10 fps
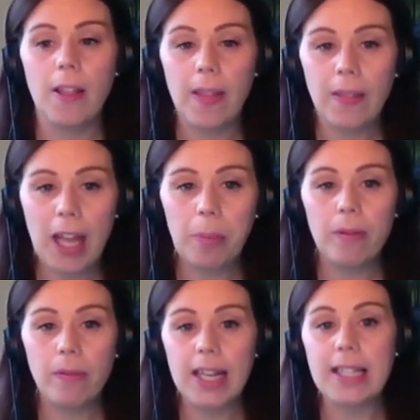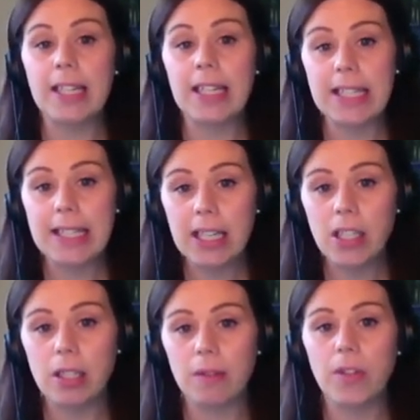that that provides an
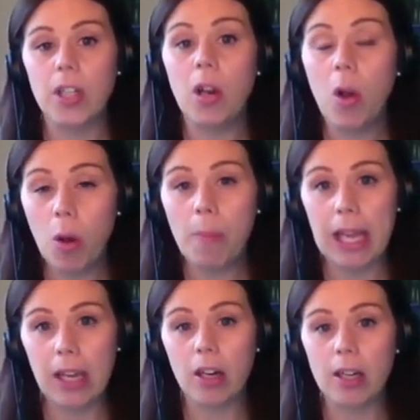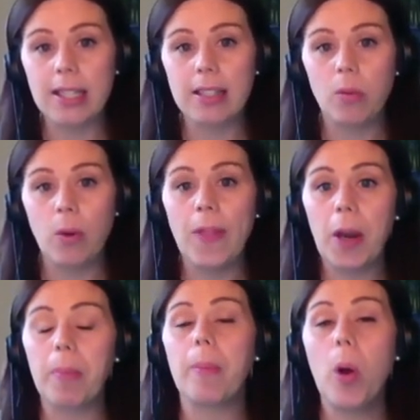incentive to lawmakers when
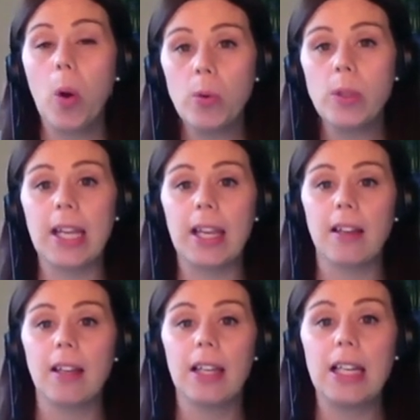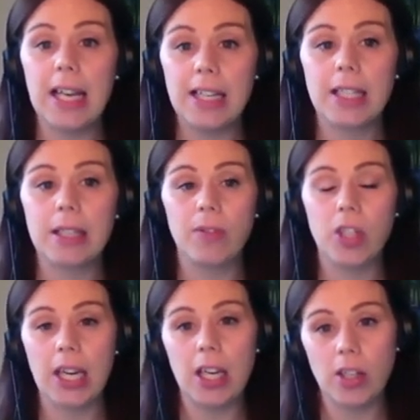they're proposing legislative
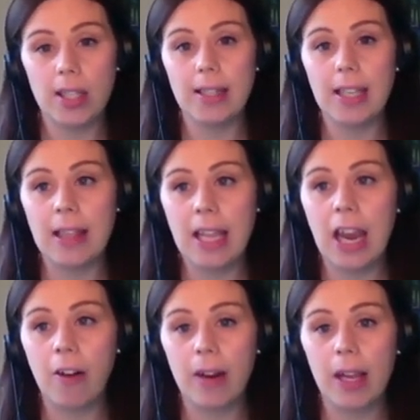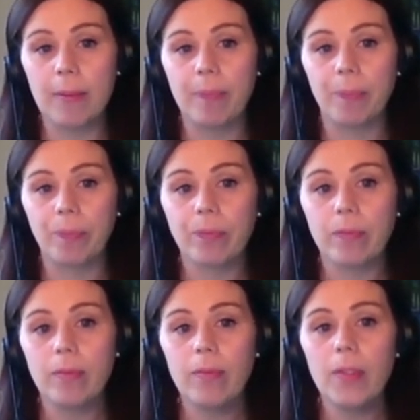changes in the area.
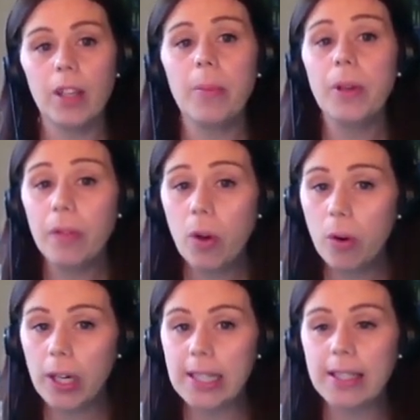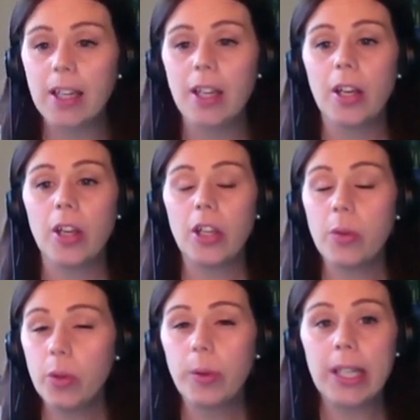But of course, you
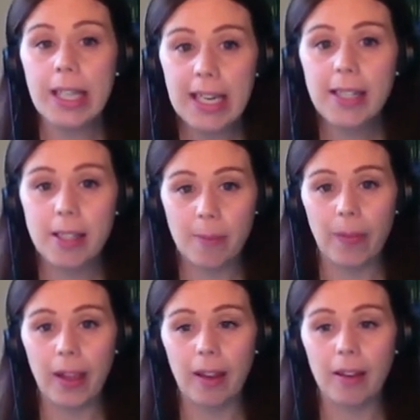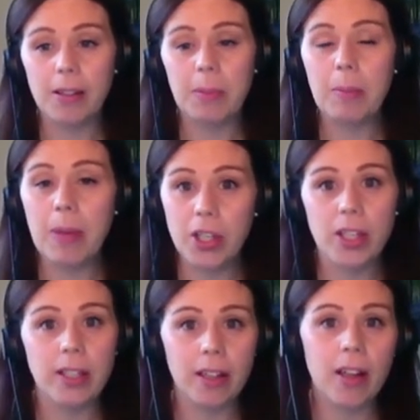don't need something to be
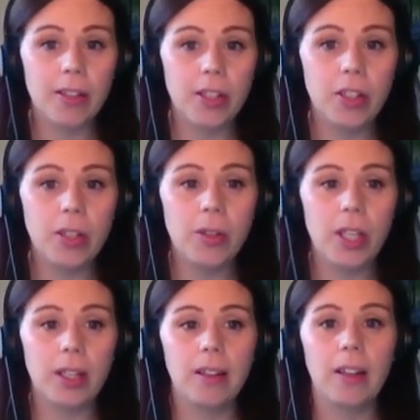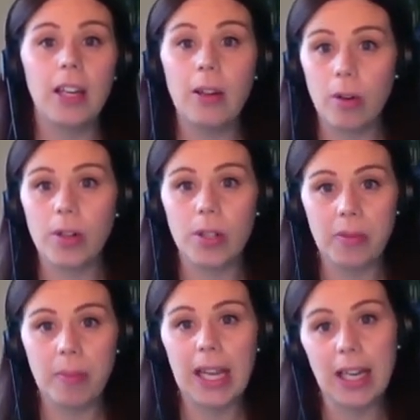mentioned in the Constitution in order
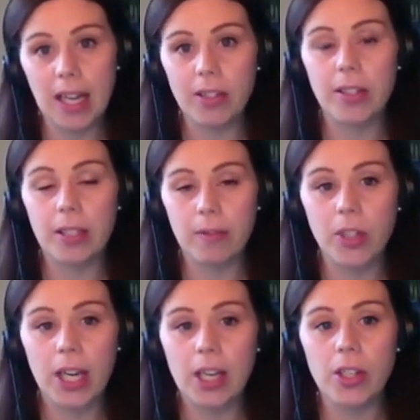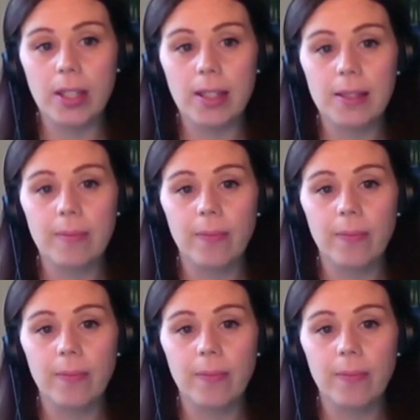to make legislative changes.